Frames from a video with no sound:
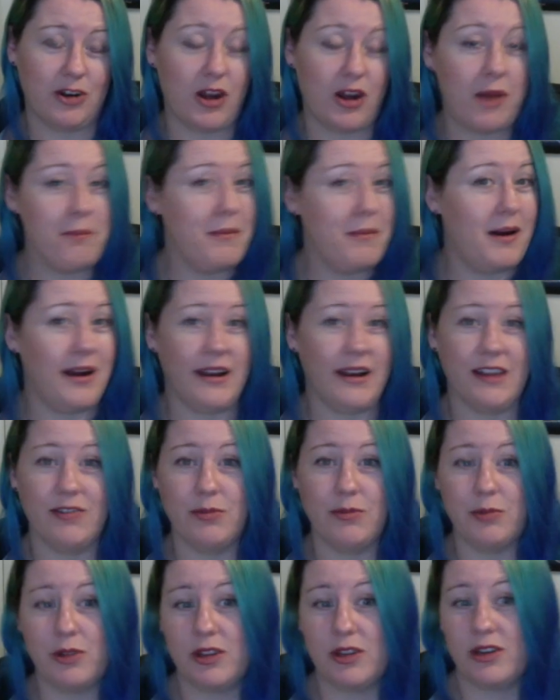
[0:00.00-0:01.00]
I might even
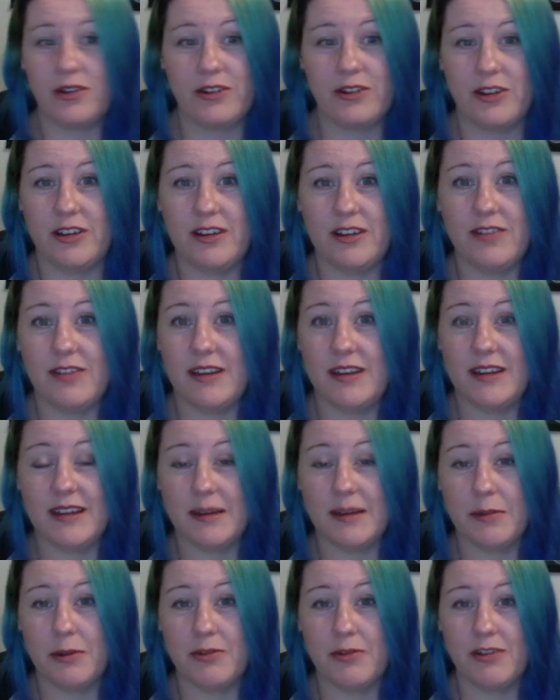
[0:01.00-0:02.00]
put the alternative ending
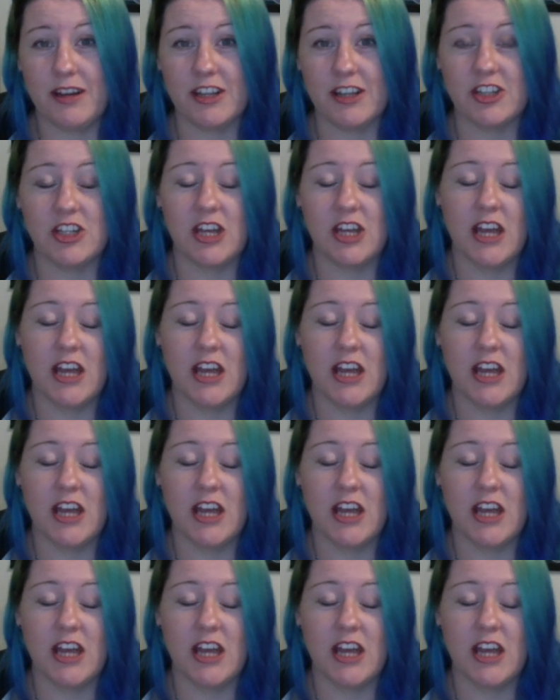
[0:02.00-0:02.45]
up on Reddit.